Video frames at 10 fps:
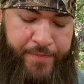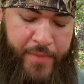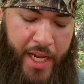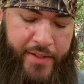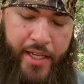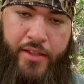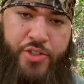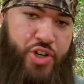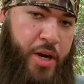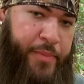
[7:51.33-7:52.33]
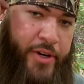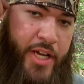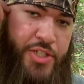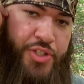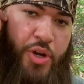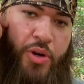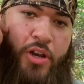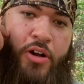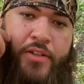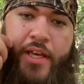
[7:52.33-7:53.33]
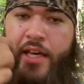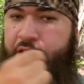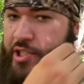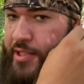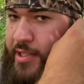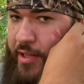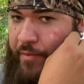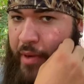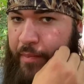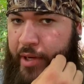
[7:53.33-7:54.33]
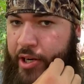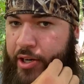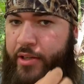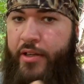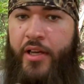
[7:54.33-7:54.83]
I take the dropper and I just go along the edges of my beard,